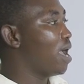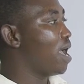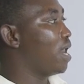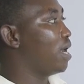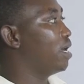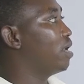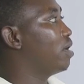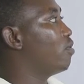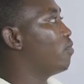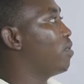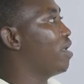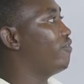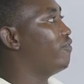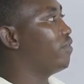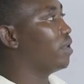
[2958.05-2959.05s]
And
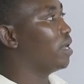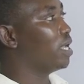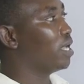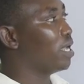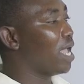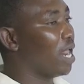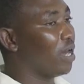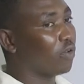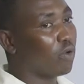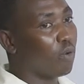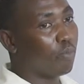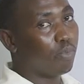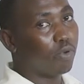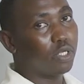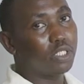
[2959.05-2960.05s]
we have
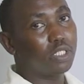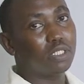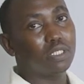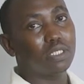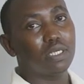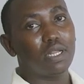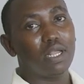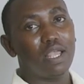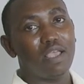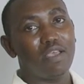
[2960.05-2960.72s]
encompassed